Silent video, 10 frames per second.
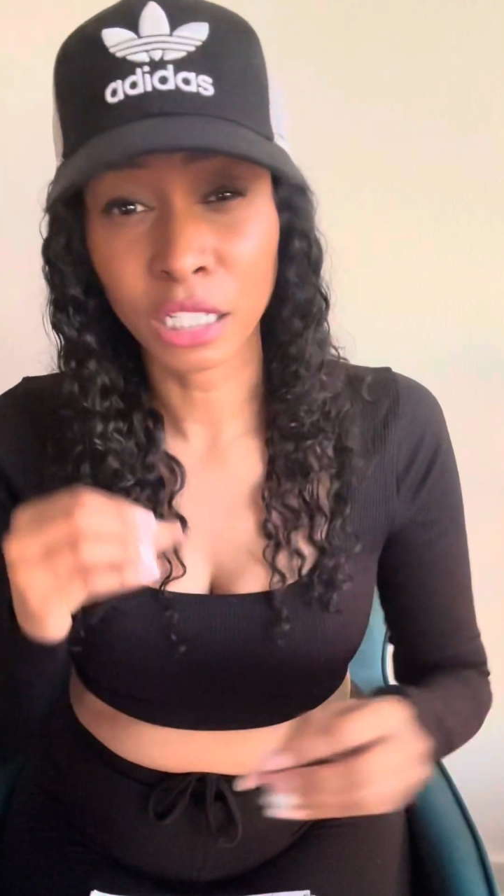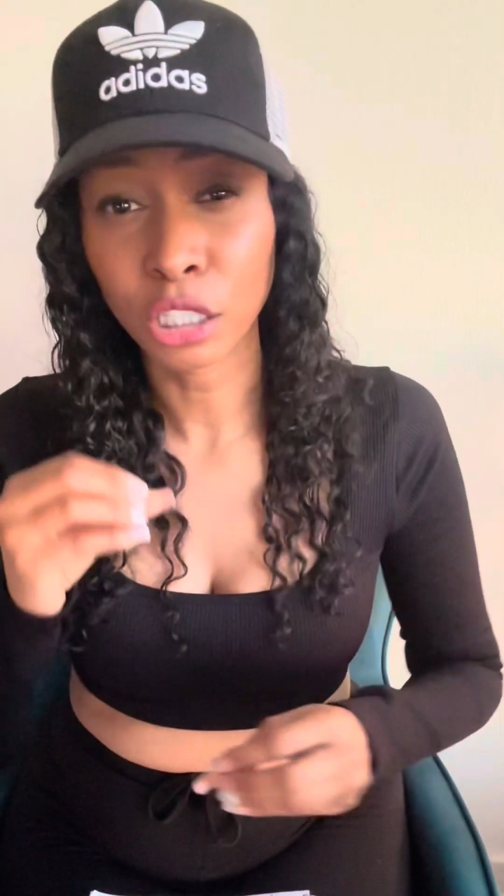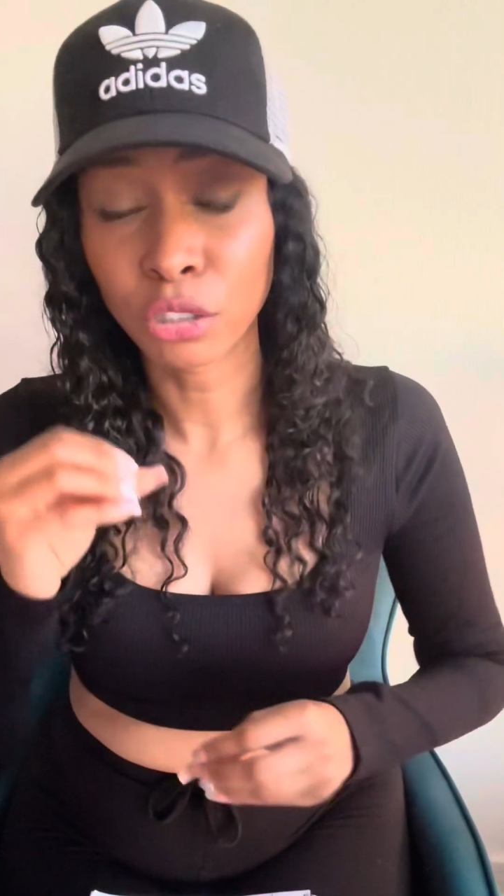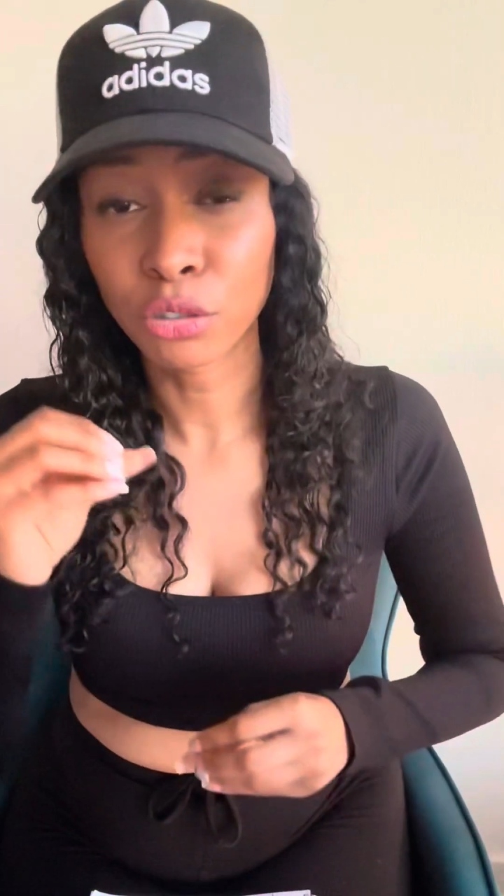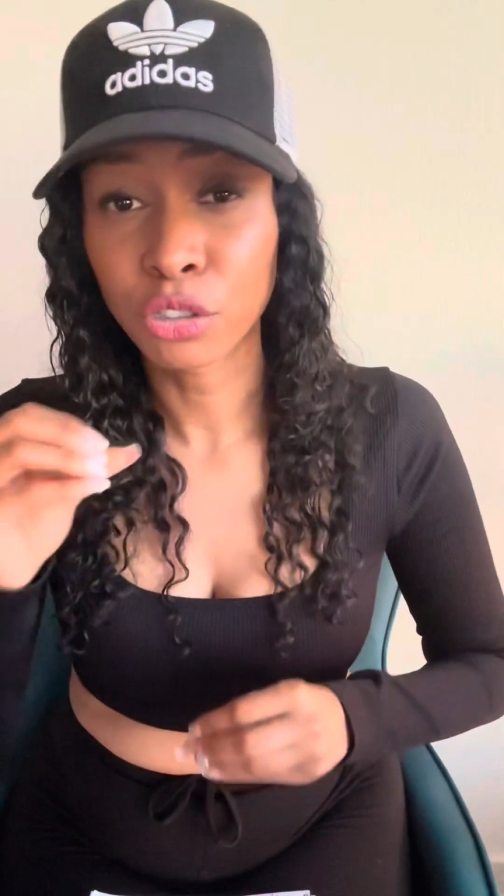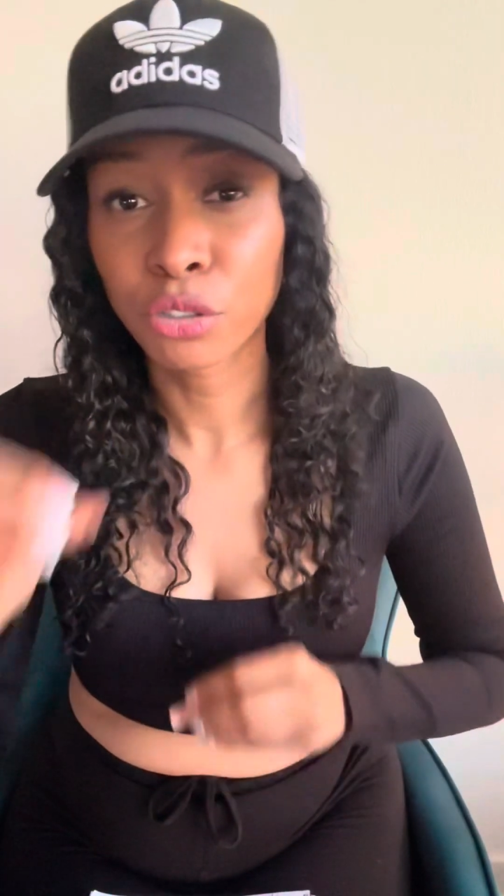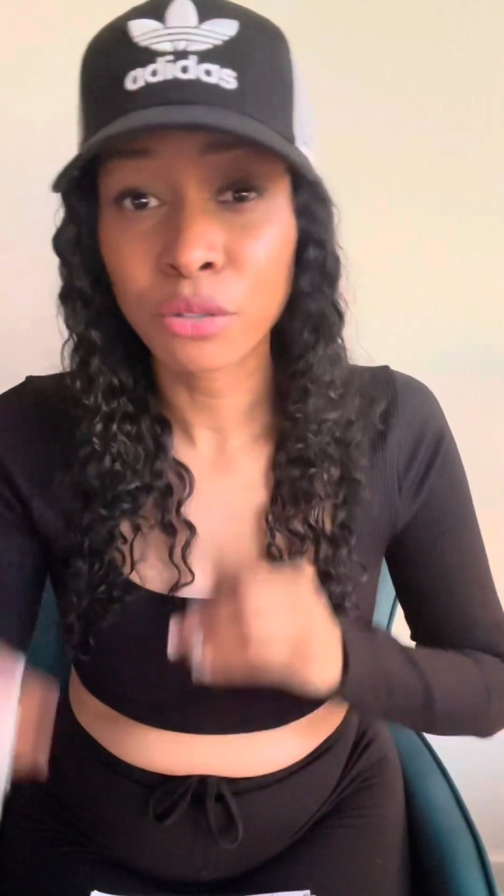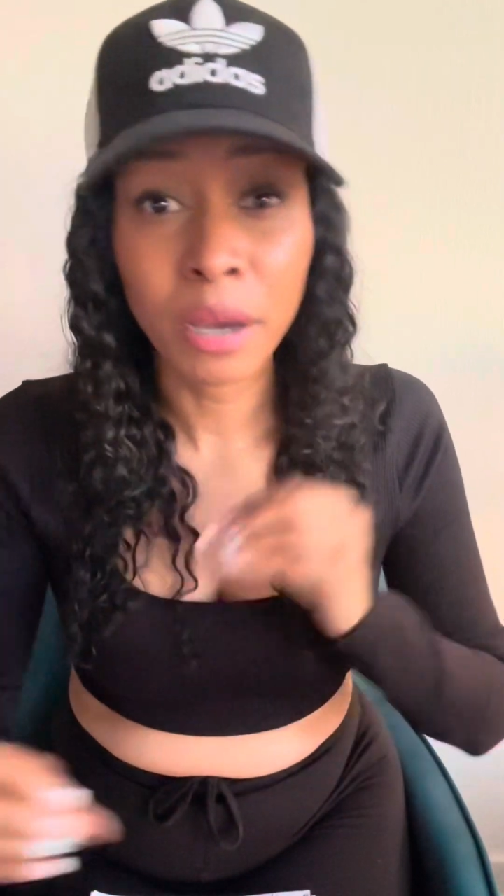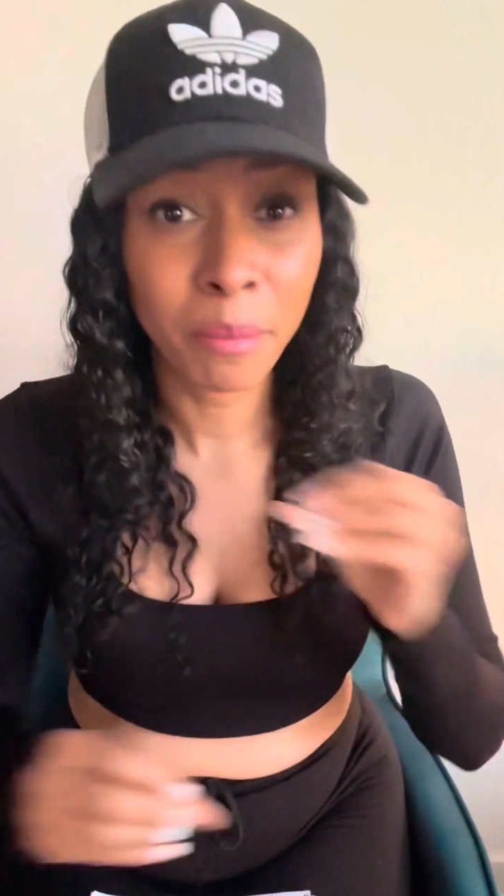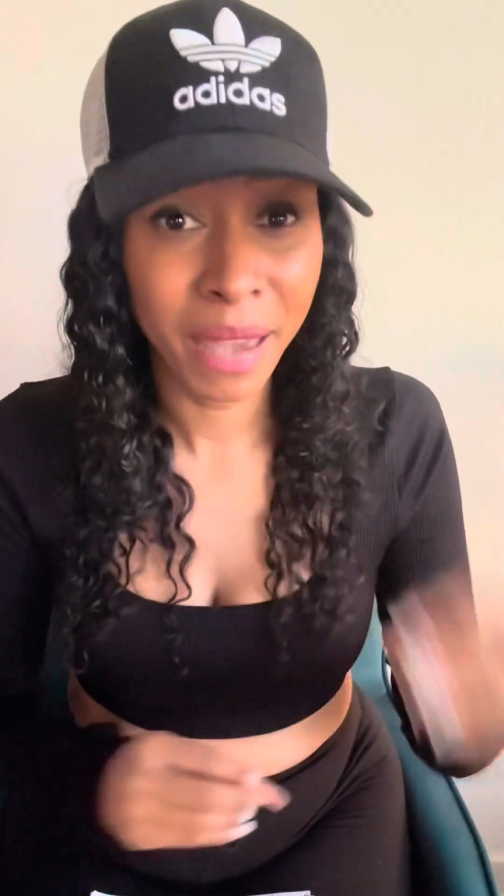a little too
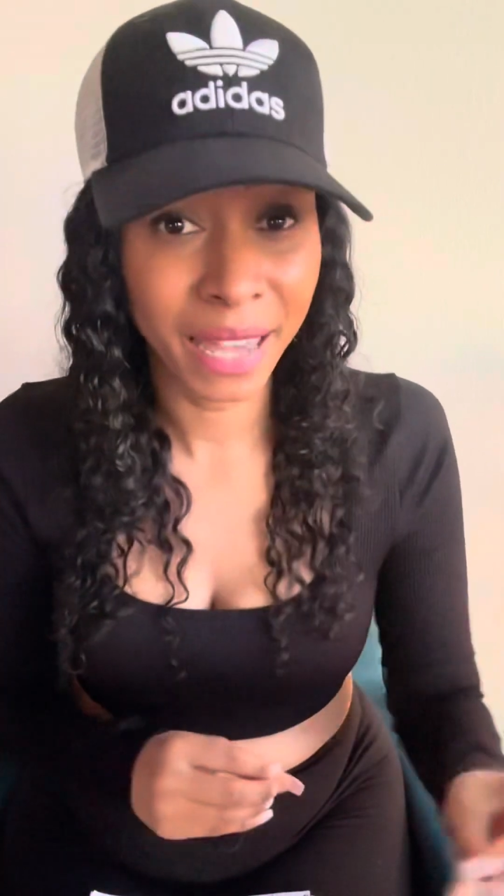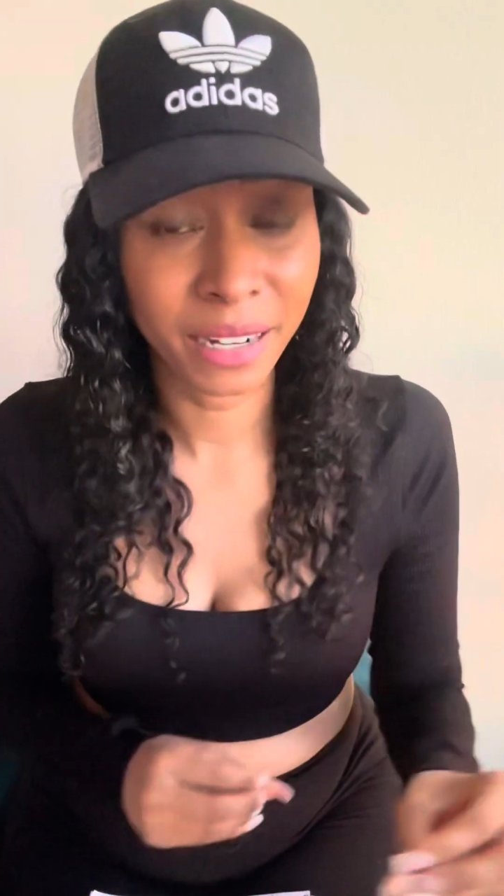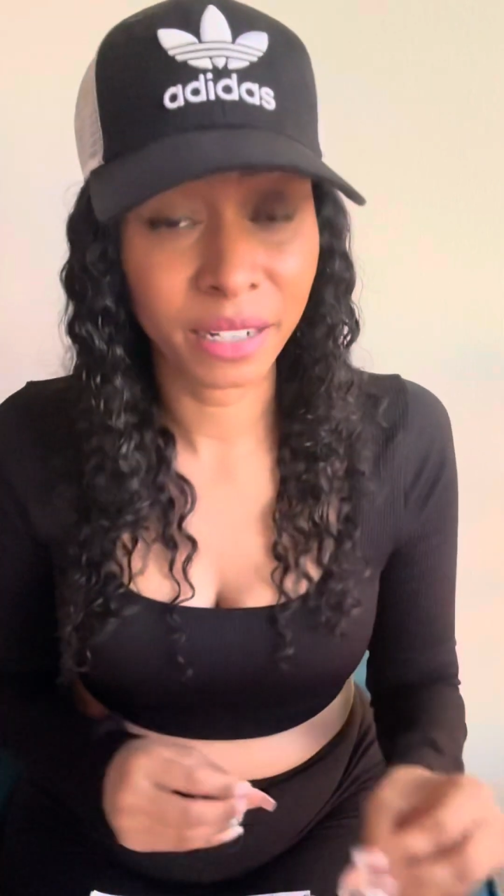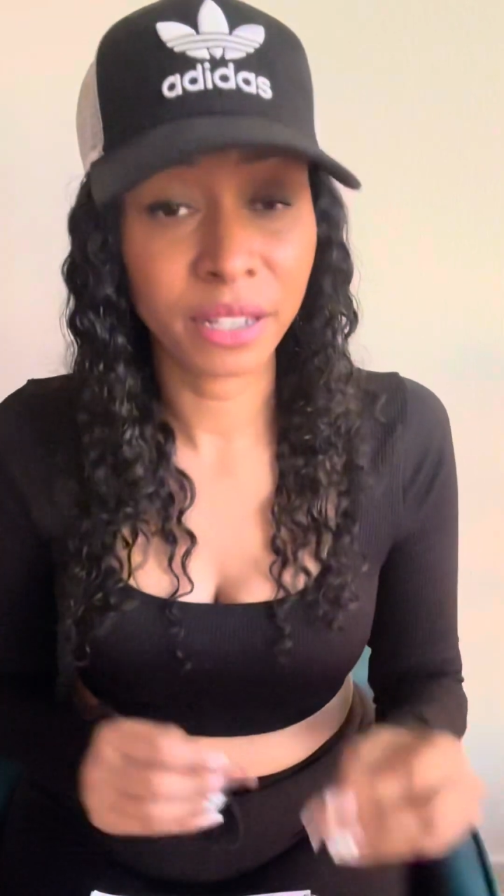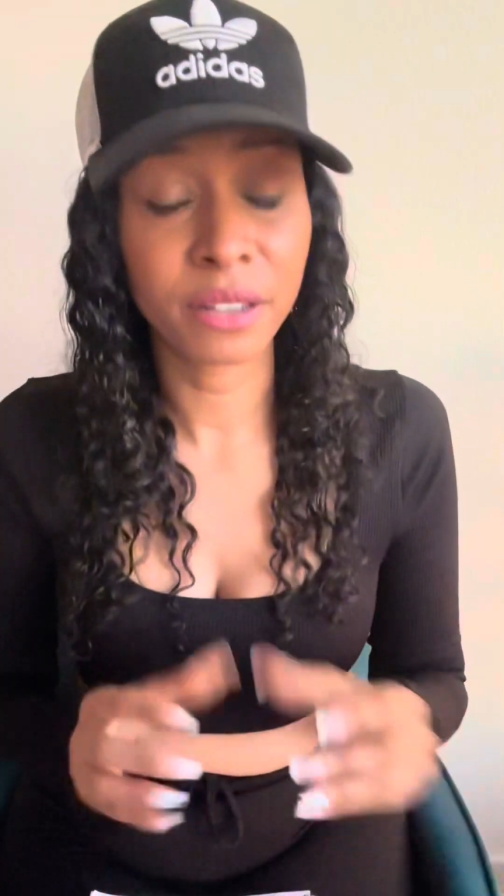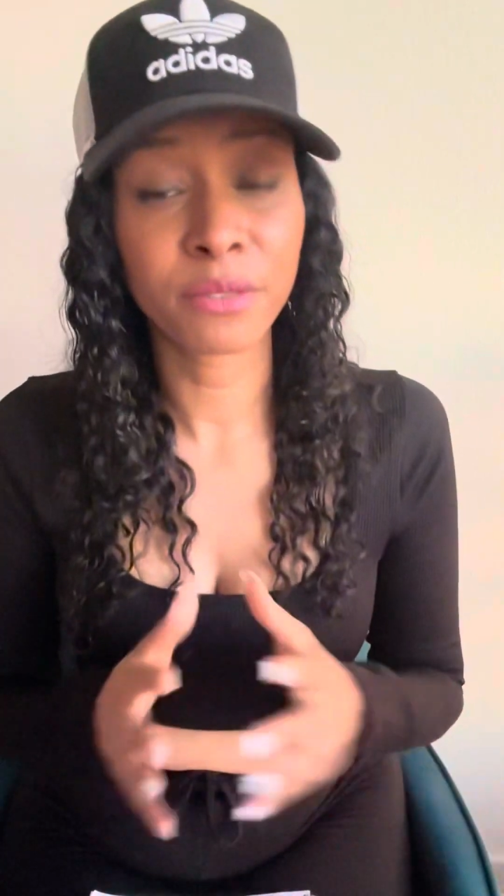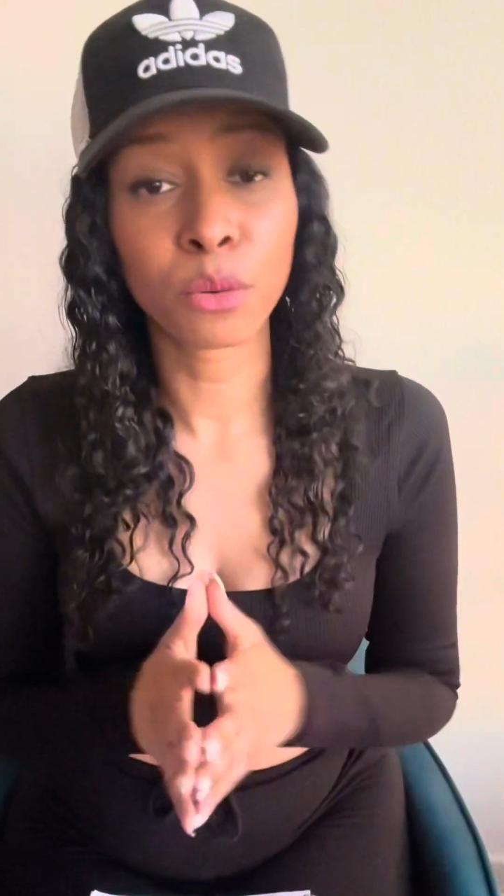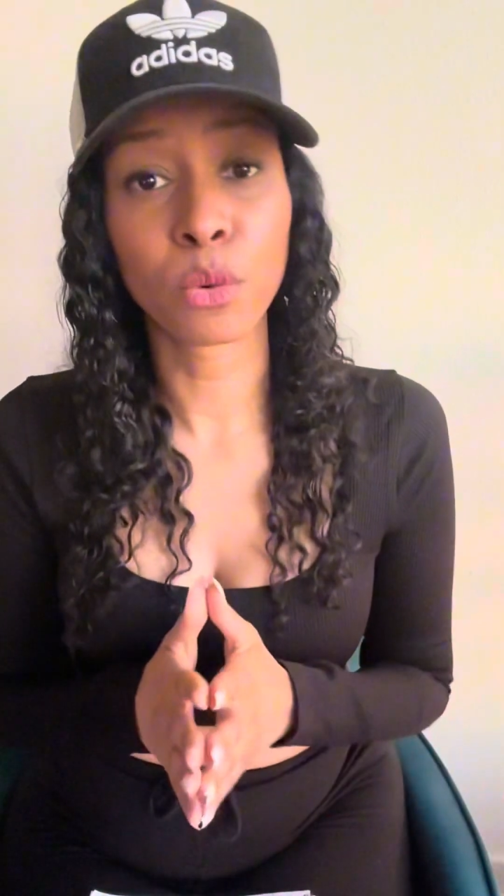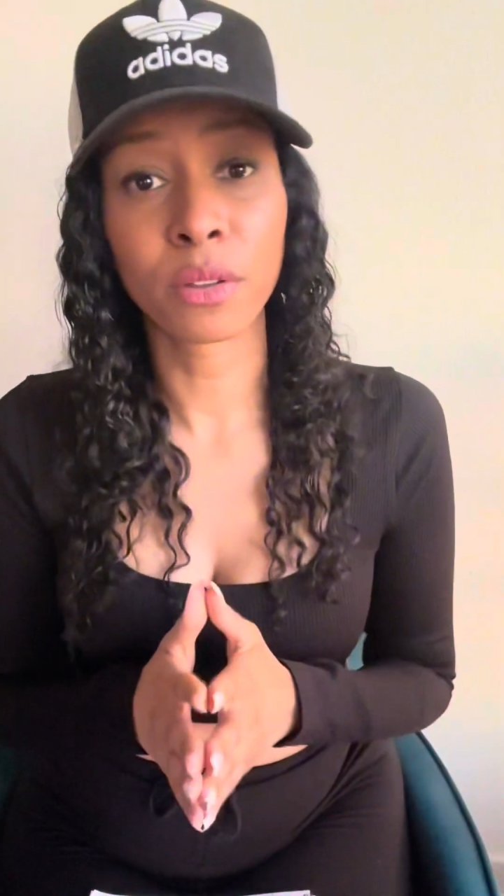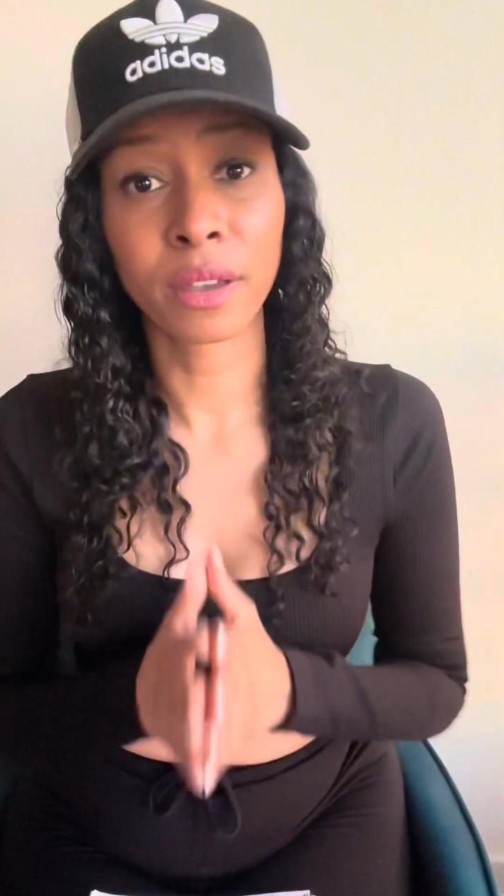competitive or